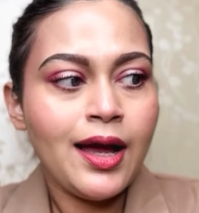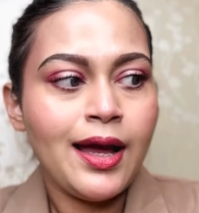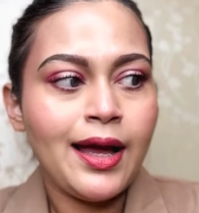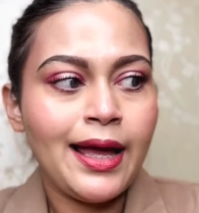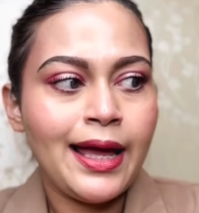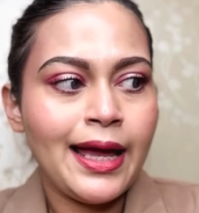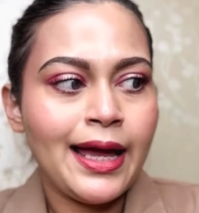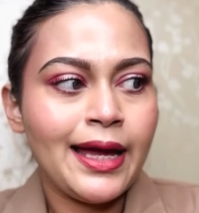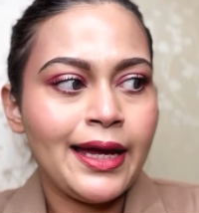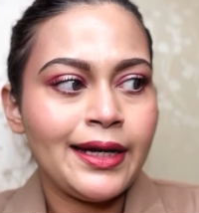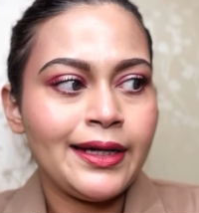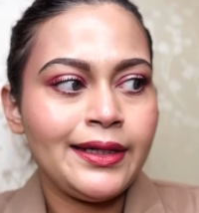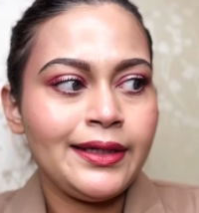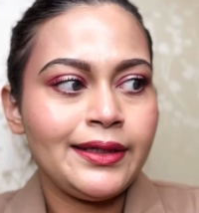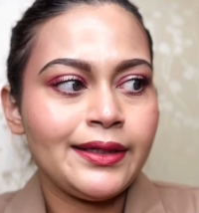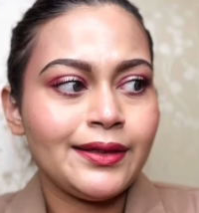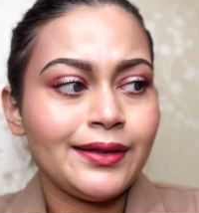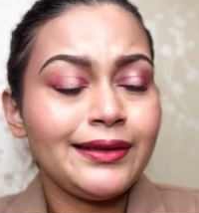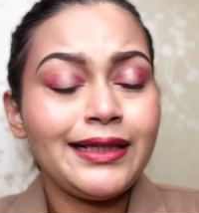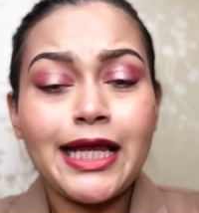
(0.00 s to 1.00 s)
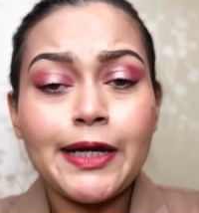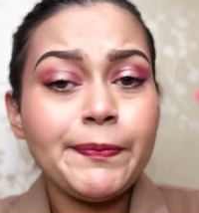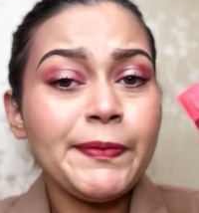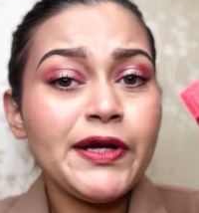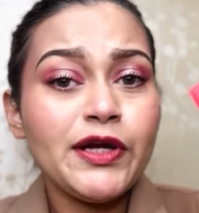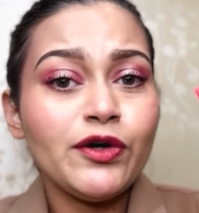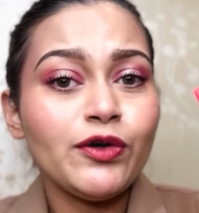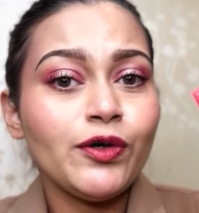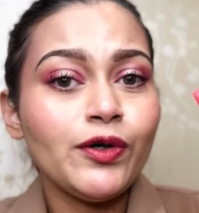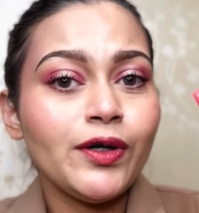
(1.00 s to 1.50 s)
And let
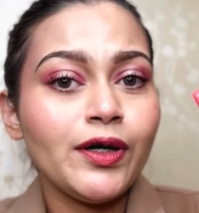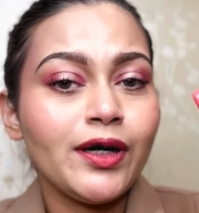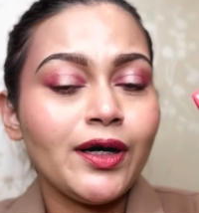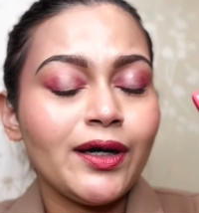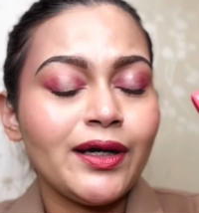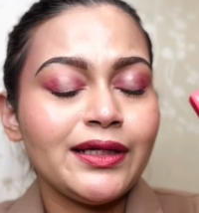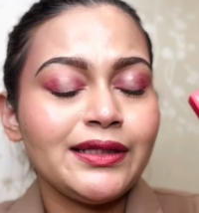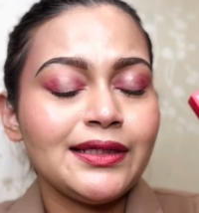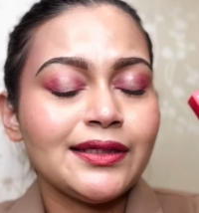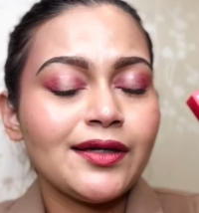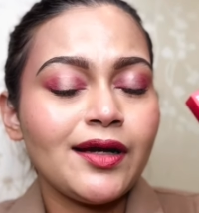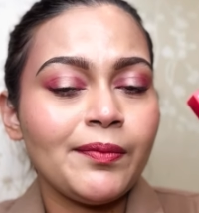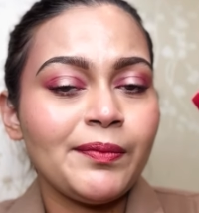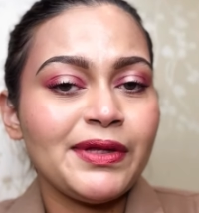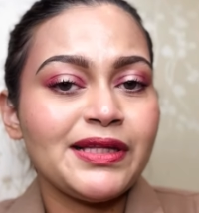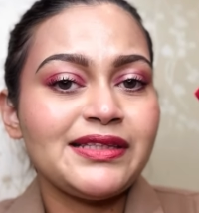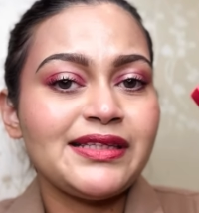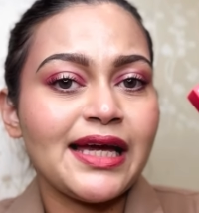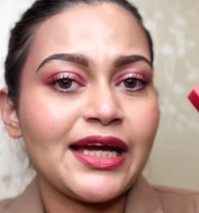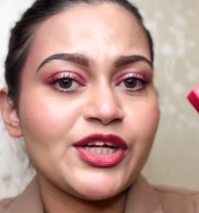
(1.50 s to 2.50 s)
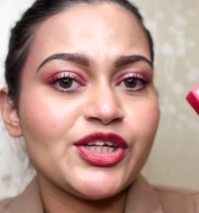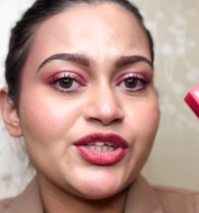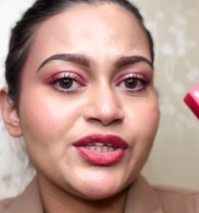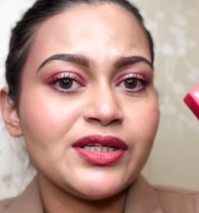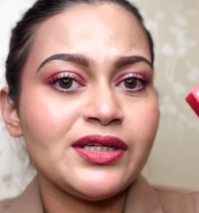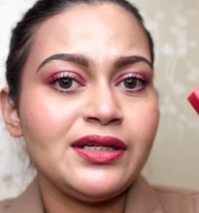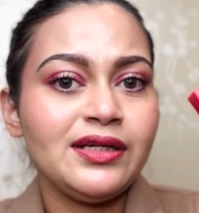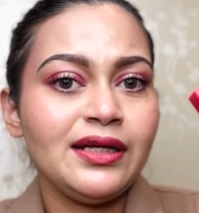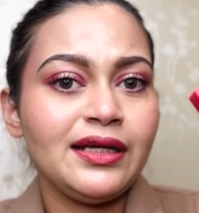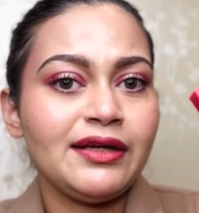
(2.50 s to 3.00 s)
me know in the comment
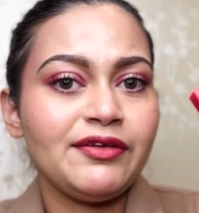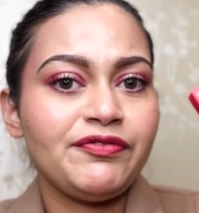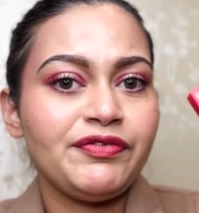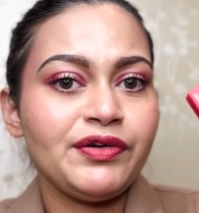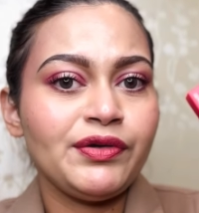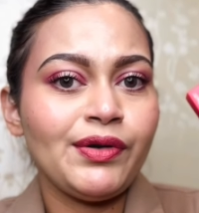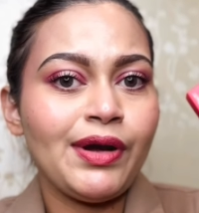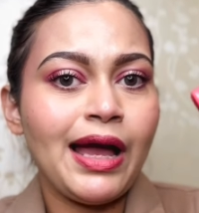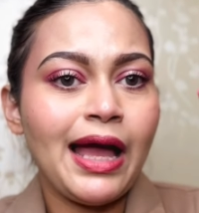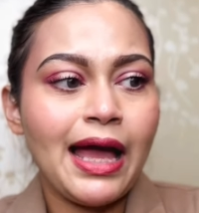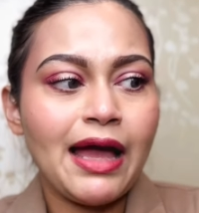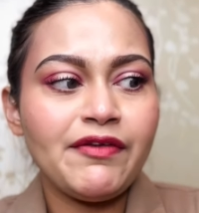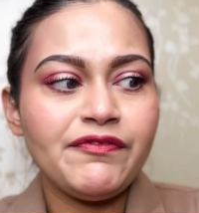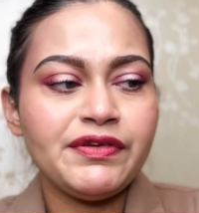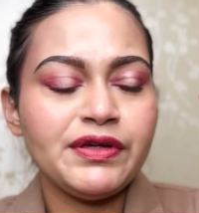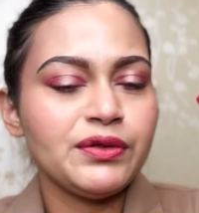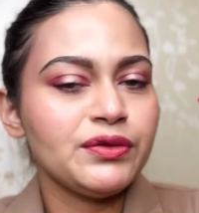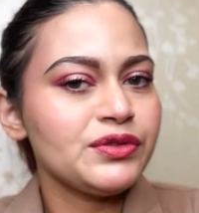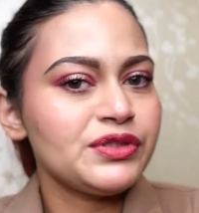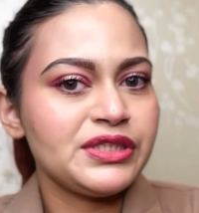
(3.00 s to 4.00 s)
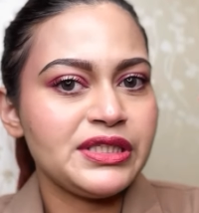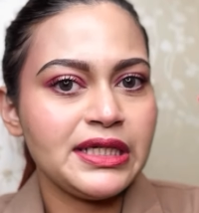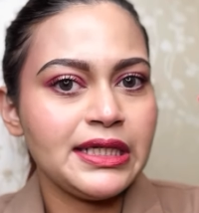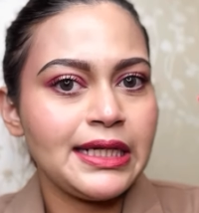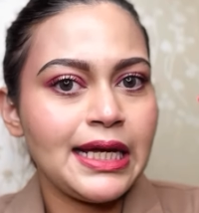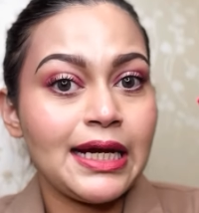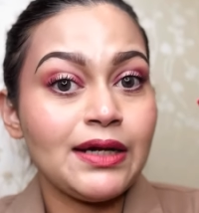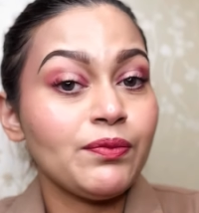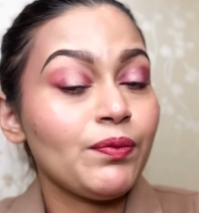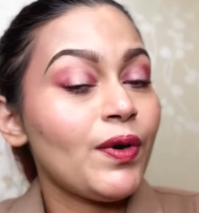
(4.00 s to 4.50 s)
section if you have used
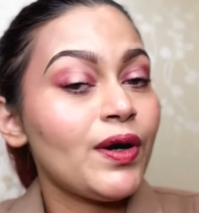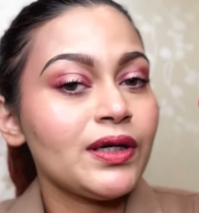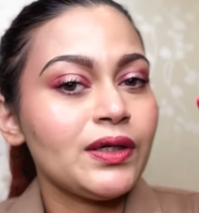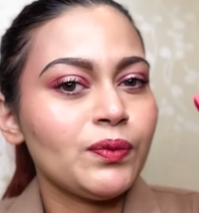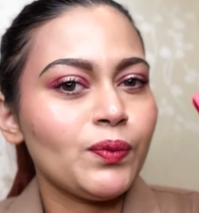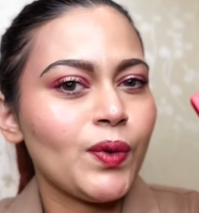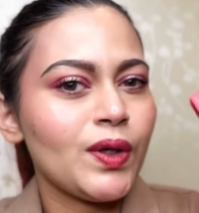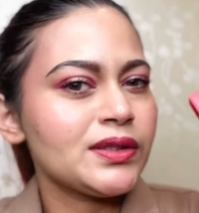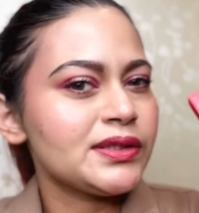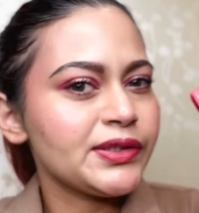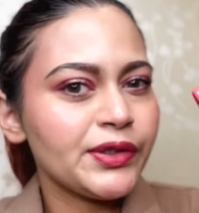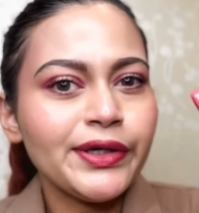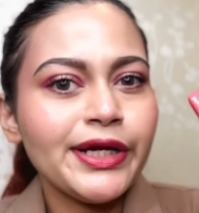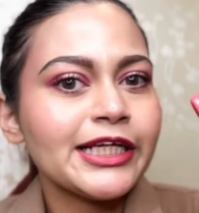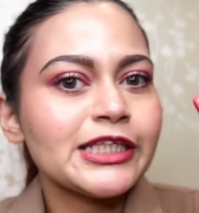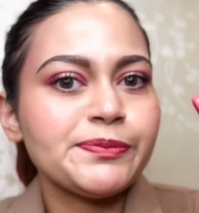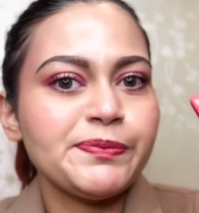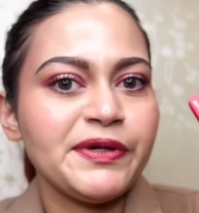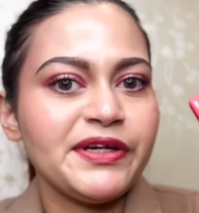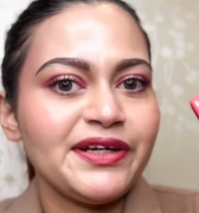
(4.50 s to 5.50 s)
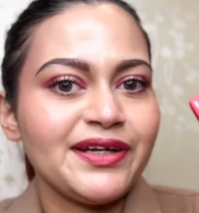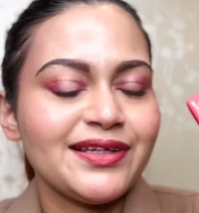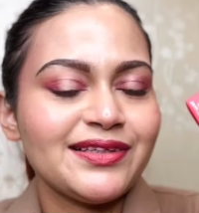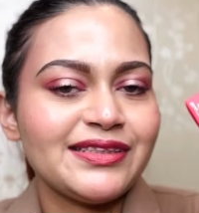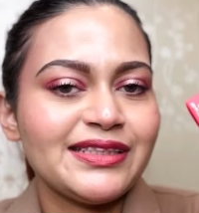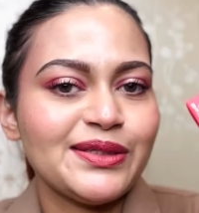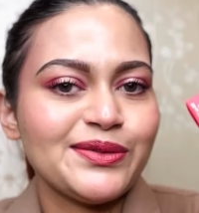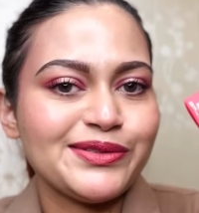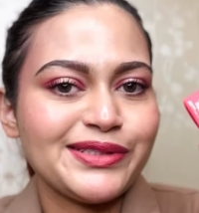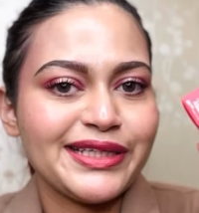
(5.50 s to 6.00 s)
it and what was your
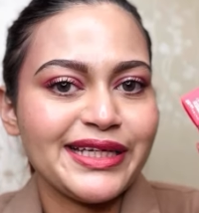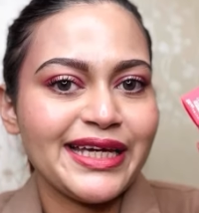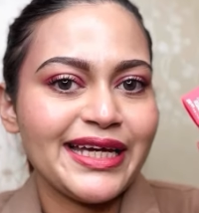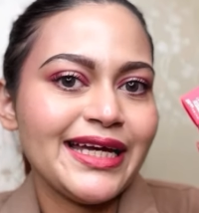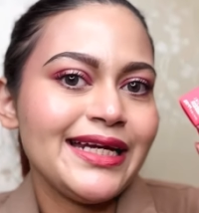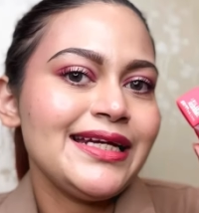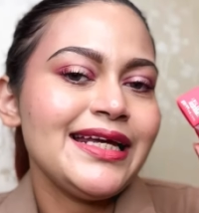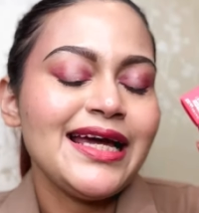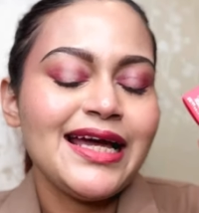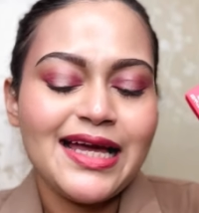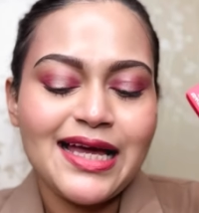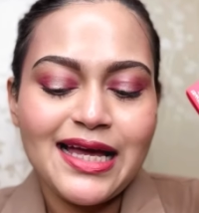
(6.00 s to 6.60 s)
experience using it.